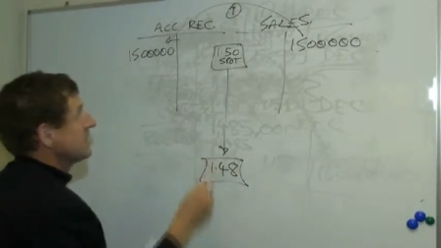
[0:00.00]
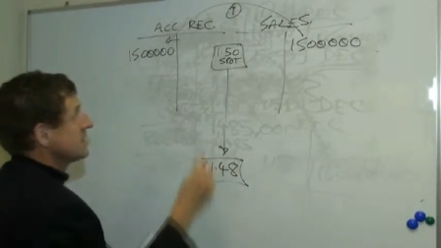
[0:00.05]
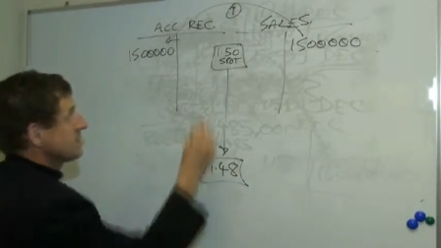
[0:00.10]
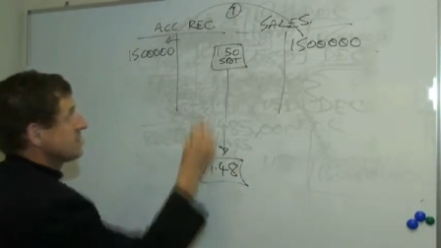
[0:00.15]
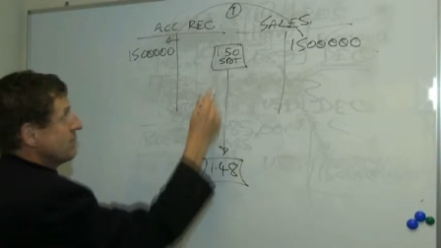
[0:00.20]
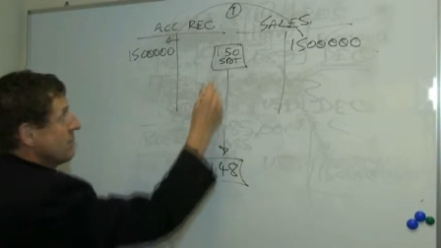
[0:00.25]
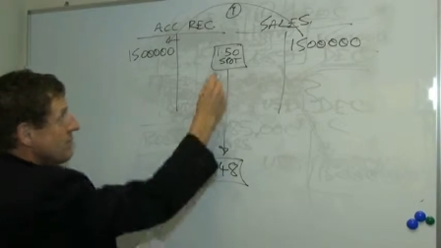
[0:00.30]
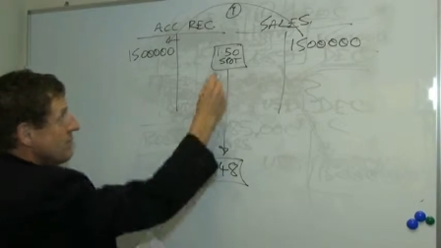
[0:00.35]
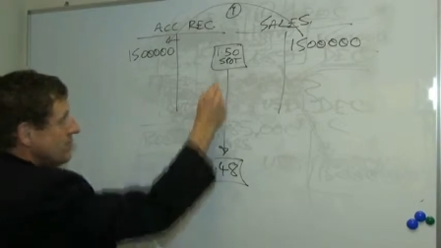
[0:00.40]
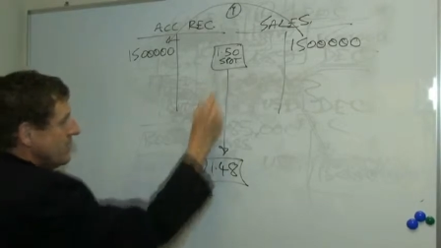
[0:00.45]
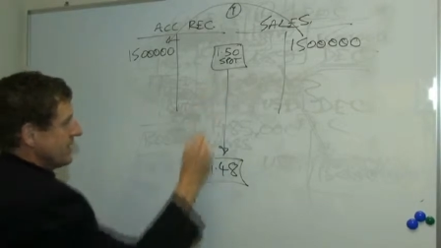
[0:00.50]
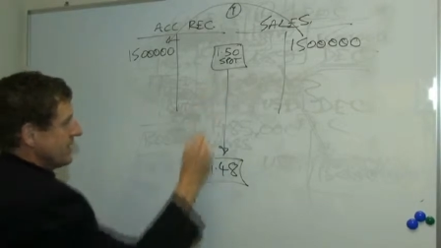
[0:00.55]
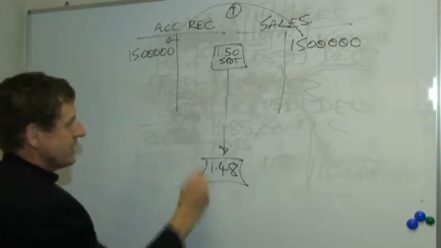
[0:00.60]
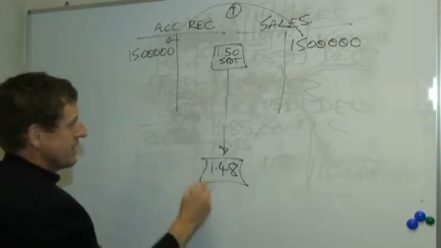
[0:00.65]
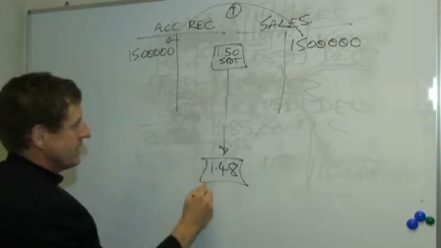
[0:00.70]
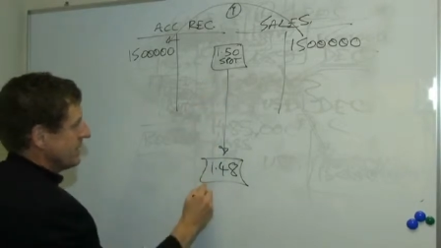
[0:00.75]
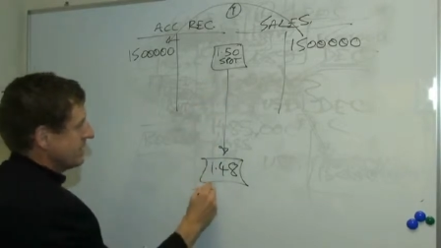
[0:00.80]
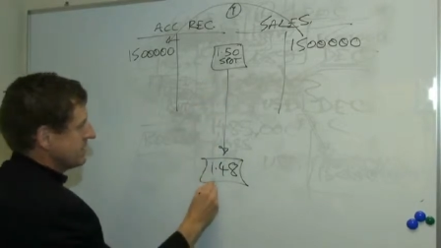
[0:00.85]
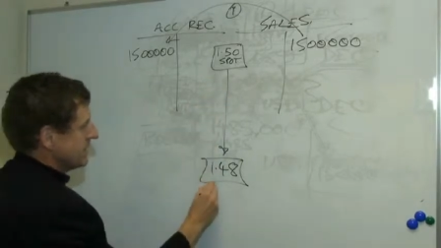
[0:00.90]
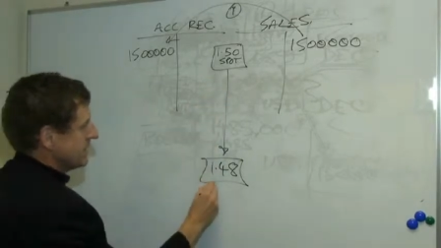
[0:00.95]
The spot rate
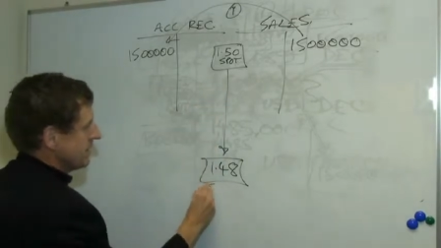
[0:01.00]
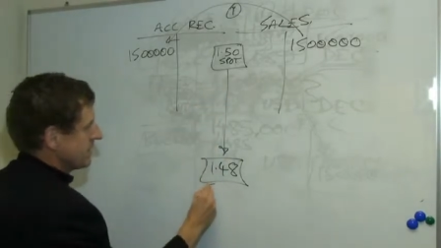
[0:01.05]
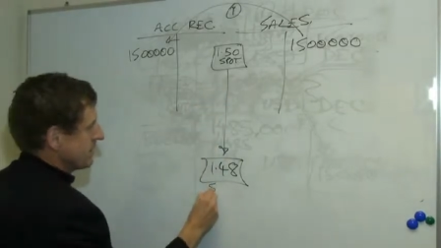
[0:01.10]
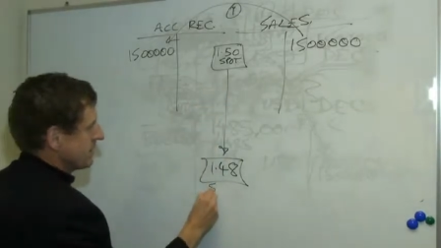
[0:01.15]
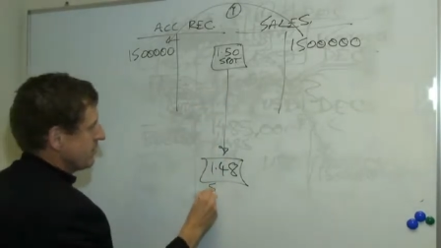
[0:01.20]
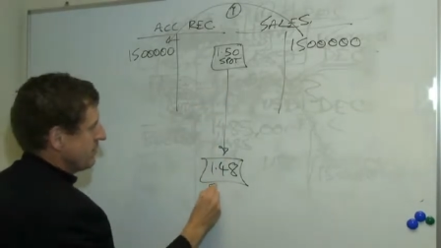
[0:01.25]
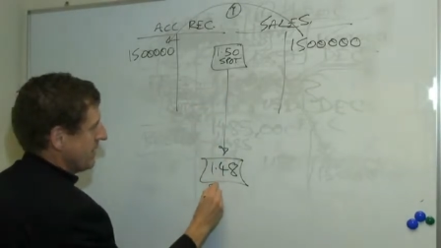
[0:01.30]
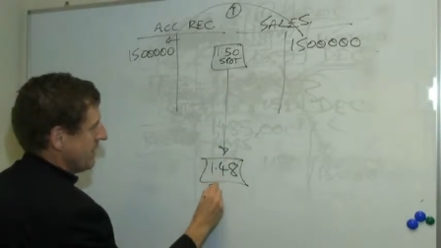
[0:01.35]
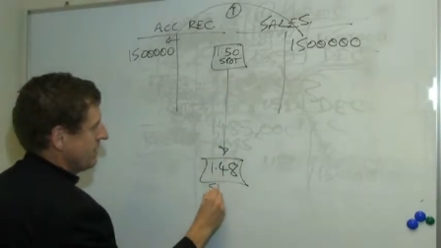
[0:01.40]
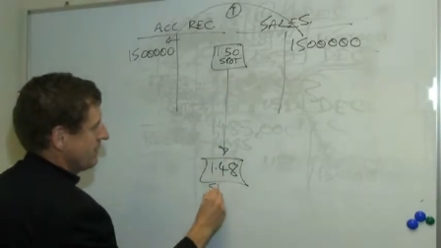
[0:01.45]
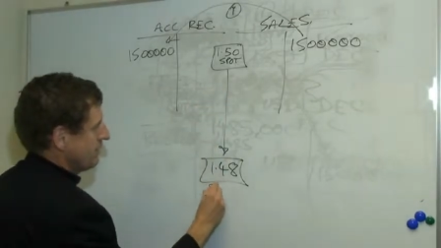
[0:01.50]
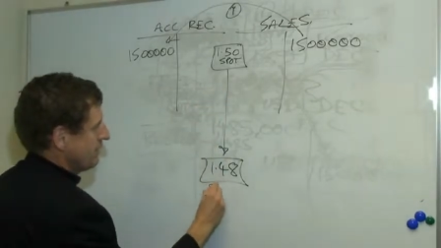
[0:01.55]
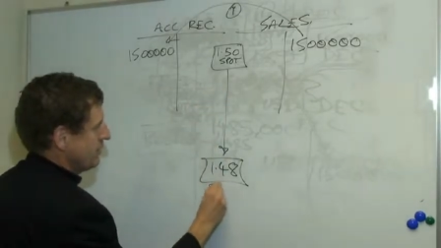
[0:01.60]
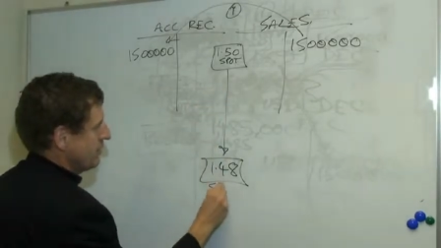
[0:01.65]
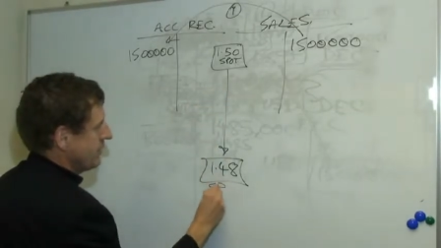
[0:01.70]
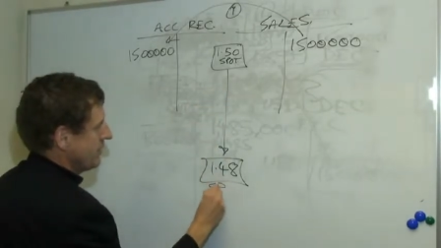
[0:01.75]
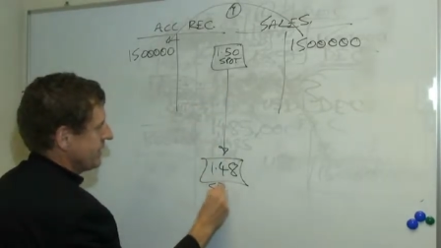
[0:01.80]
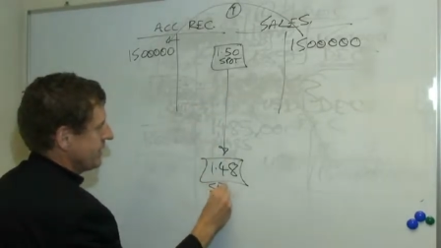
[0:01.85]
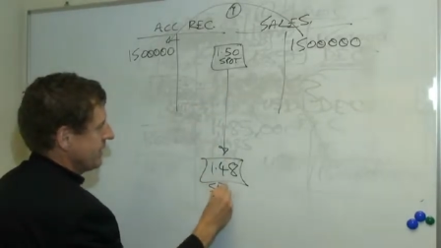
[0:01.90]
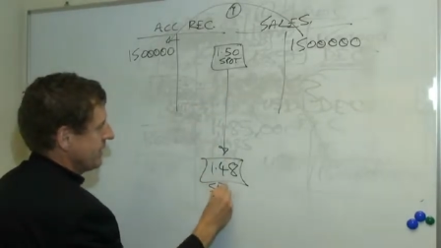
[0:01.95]
goes down to
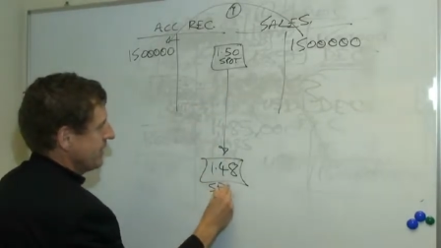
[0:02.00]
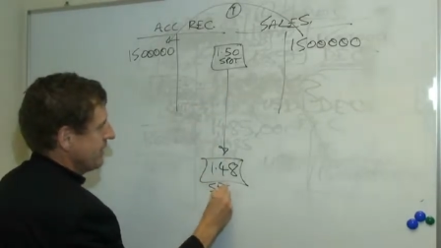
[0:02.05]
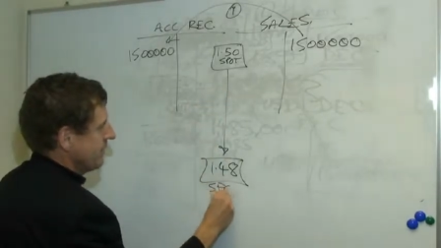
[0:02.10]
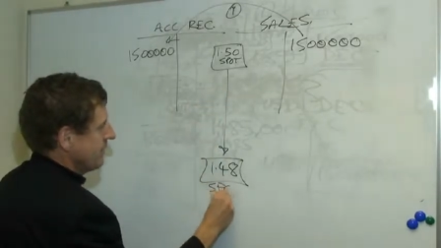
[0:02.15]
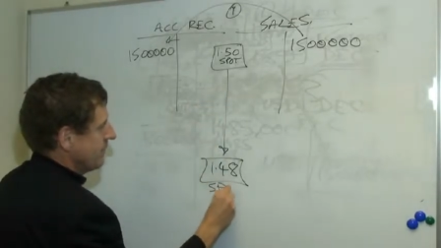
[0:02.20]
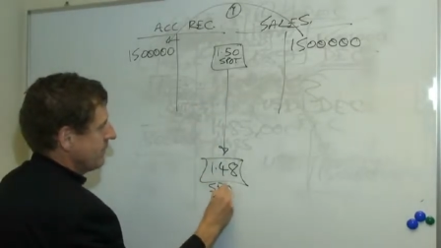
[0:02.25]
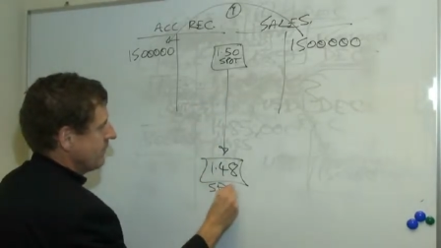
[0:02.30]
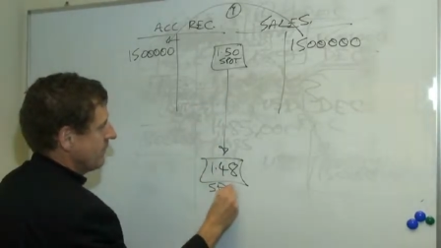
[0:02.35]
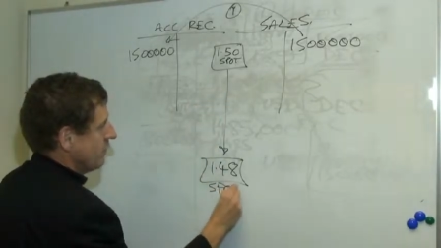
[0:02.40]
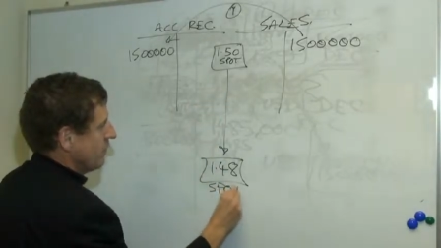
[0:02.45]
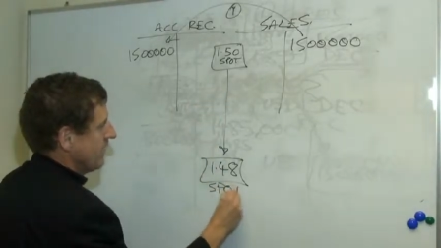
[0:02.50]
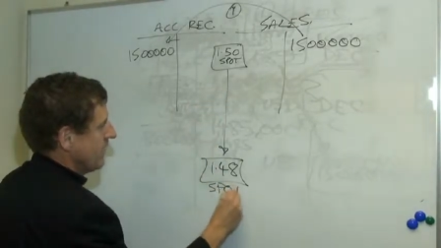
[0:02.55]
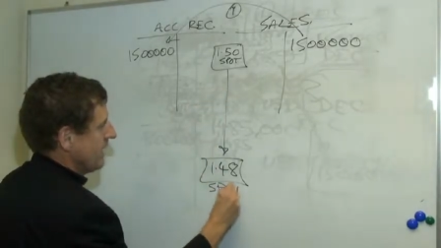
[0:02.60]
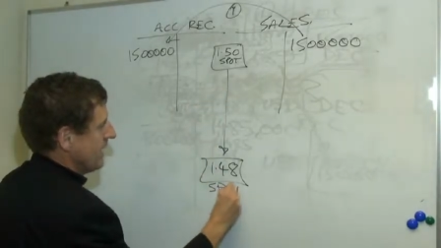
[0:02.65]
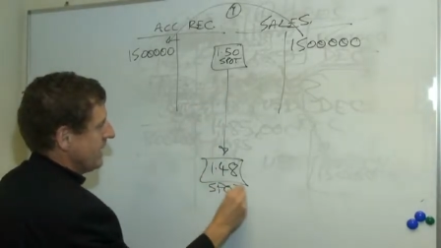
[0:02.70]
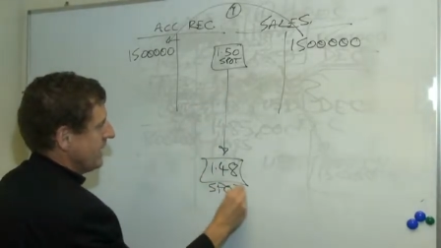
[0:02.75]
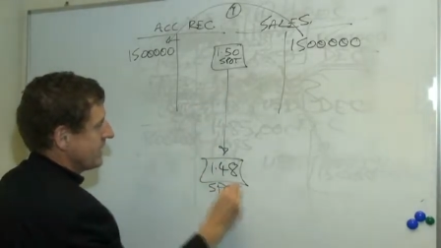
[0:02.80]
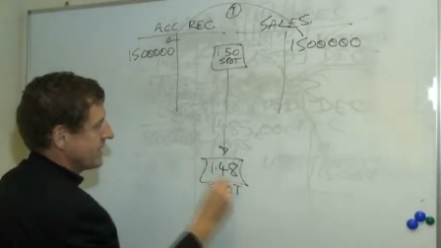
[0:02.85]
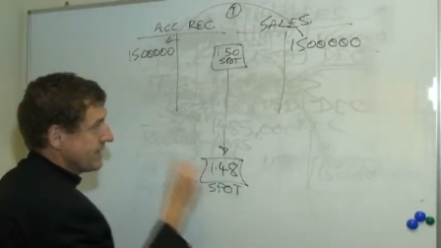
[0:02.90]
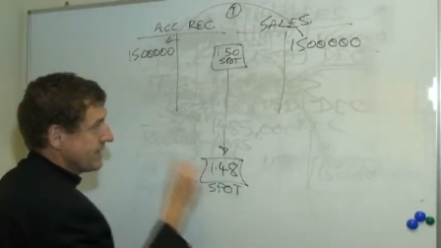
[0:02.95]

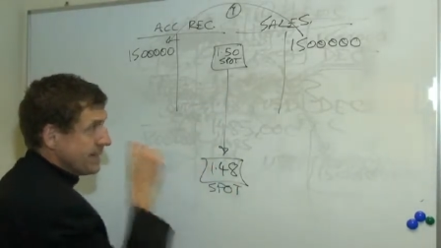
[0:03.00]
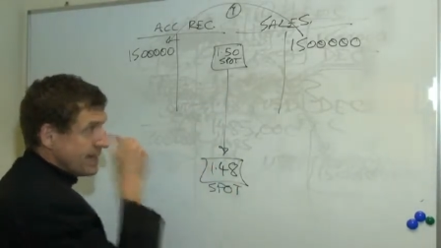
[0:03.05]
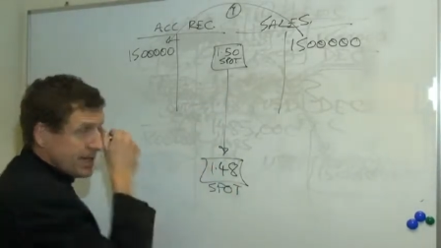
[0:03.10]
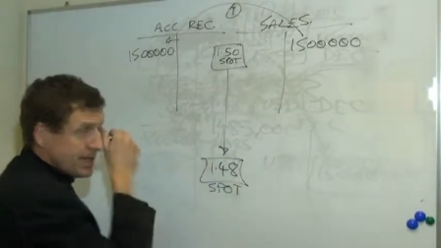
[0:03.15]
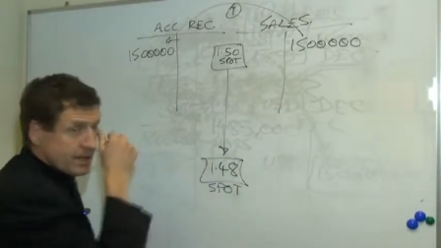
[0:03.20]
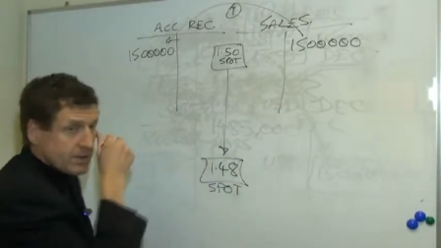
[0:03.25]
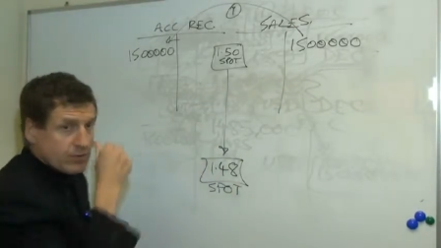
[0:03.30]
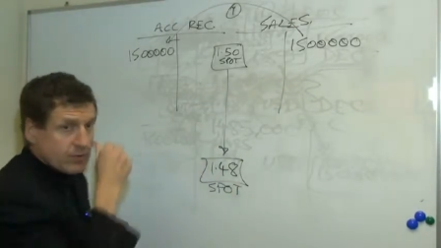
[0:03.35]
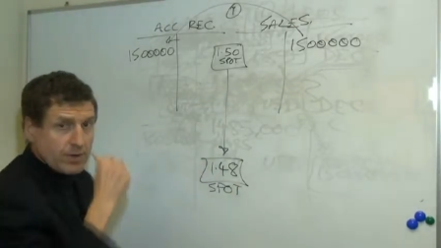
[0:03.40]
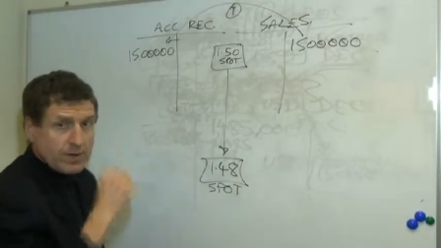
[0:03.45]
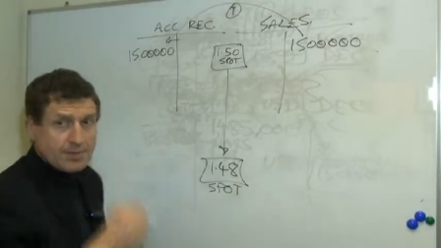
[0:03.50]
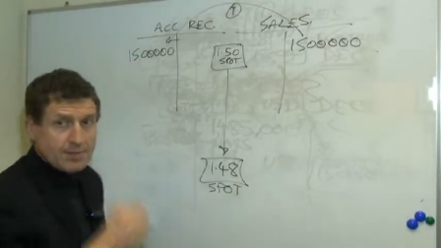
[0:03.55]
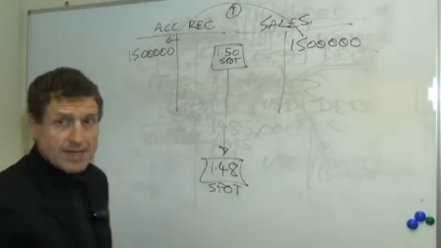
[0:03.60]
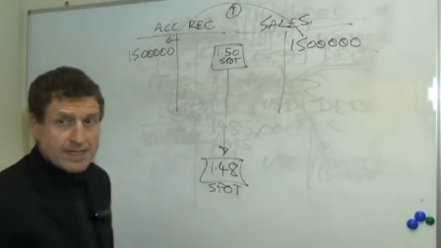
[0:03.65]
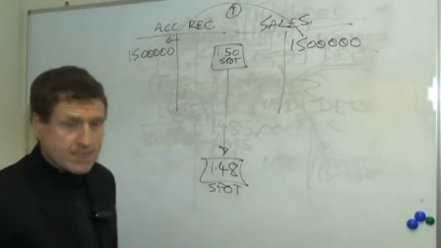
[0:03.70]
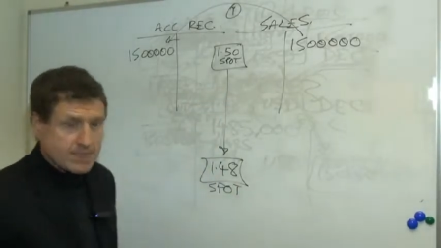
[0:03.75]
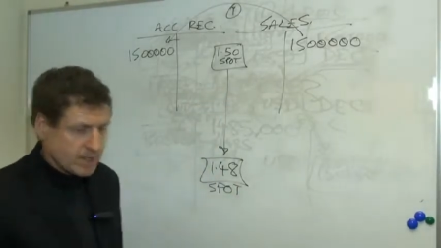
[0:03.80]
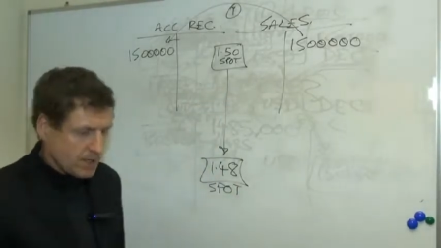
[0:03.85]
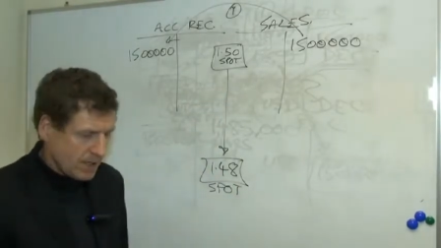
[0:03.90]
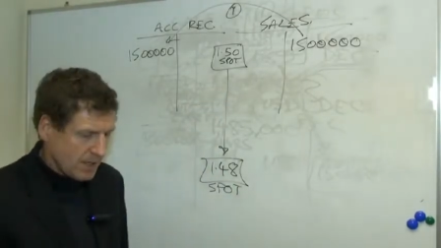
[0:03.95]
1.48 in 3
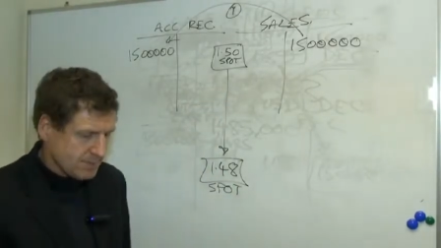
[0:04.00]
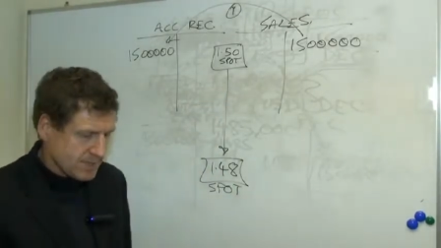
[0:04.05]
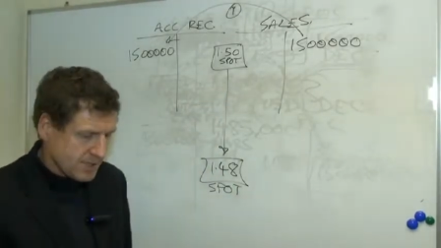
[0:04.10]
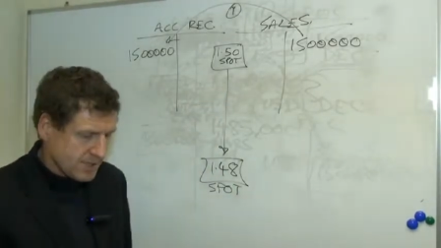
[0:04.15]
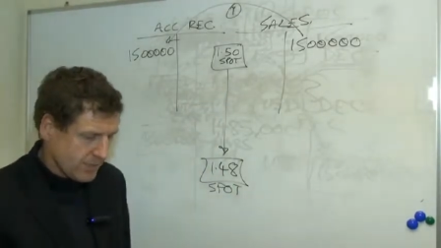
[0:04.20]
months' time.